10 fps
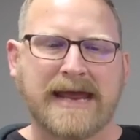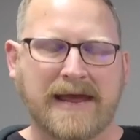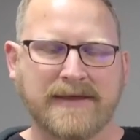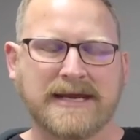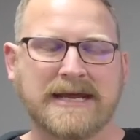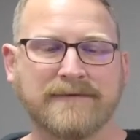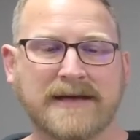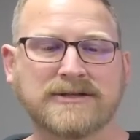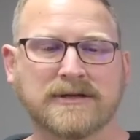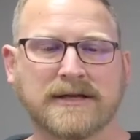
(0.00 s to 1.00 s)
and then he
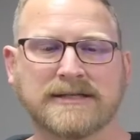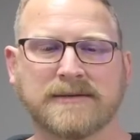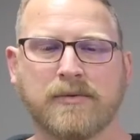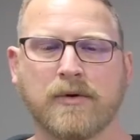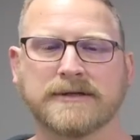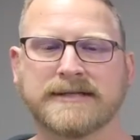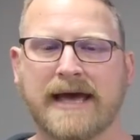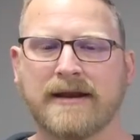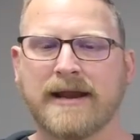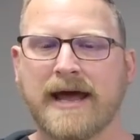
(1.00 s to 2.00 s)
eventually supports
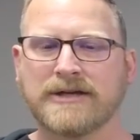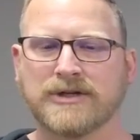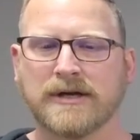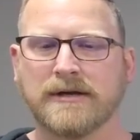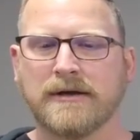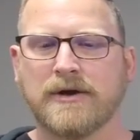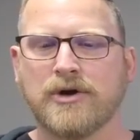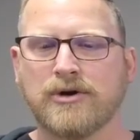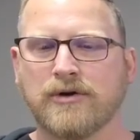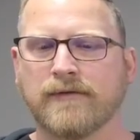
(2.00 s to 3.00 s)
Adonijah
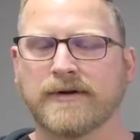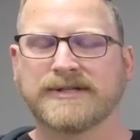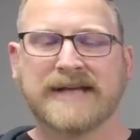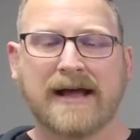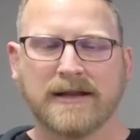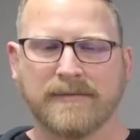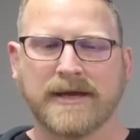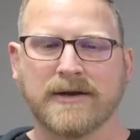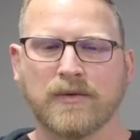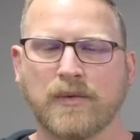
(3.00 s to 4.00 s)
over
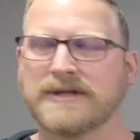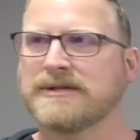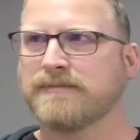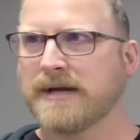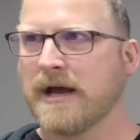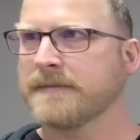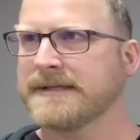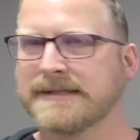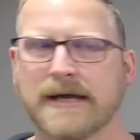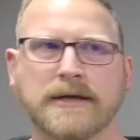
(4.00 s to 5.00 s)
Solomon, which becomes
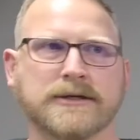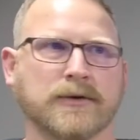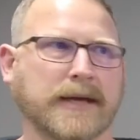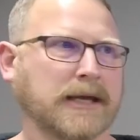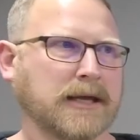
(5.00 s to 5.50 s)
his undoing.